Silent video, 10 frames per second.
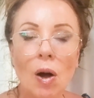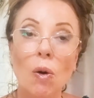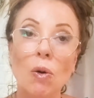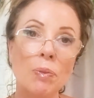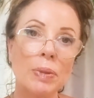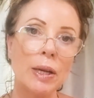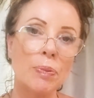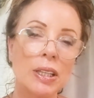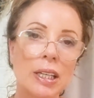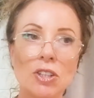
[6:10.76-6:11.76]
Or
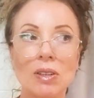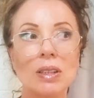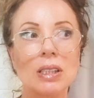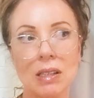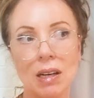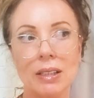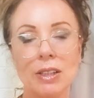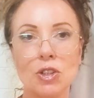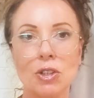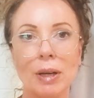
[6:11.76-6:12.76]
maybe they do the
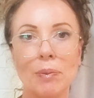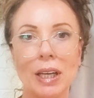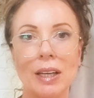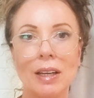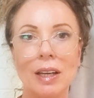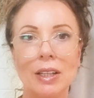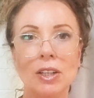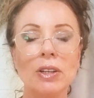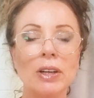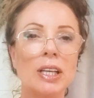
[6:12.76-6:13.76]
silent treatment.
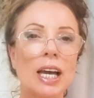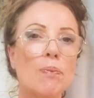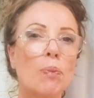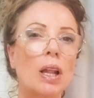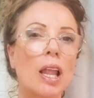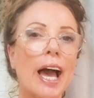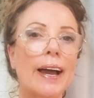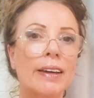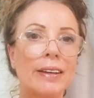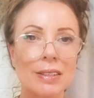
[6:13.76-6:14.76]
You know that
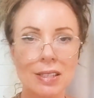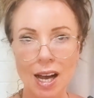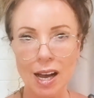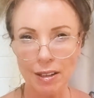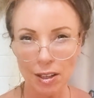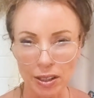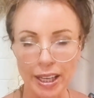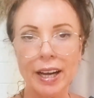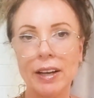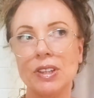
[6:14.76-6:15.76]
black, dark
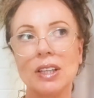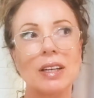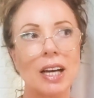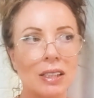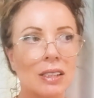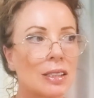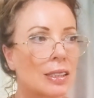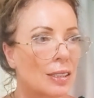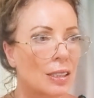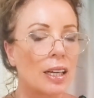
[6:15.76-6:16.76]
cloud that a
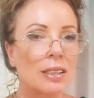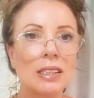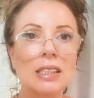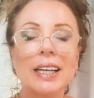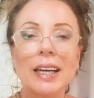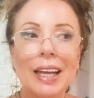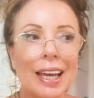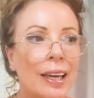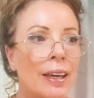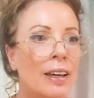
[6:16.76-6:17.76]
narcissist does? It's like an
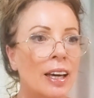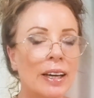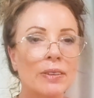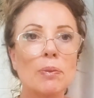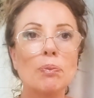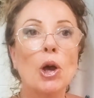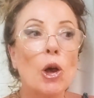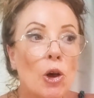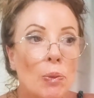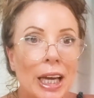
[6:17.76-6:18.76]
ink that
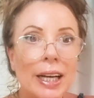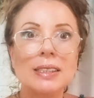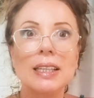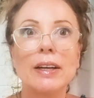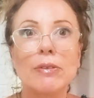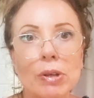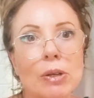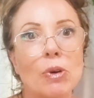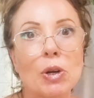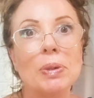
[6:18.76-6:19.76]
permeates every
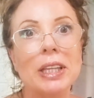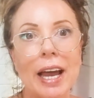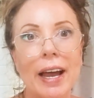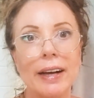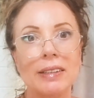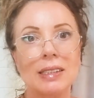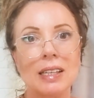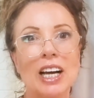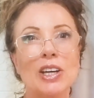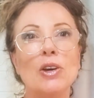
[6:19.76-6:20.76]
room in the house.
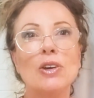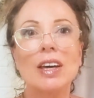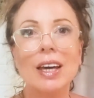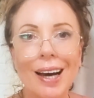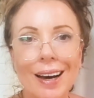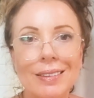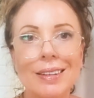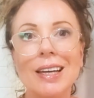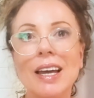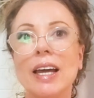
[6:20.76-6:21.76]
You could cut
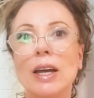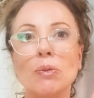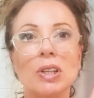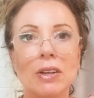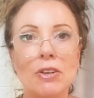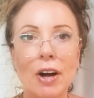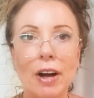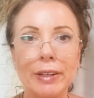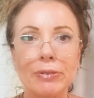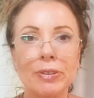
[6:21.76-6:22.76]
the air with a
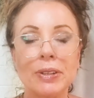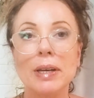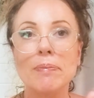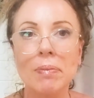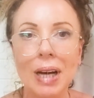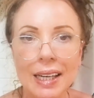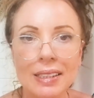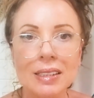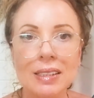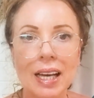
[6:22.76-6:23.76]
knife. They're
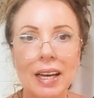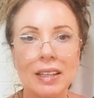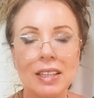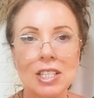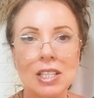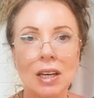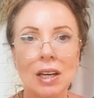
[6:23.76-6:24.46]
masters at it.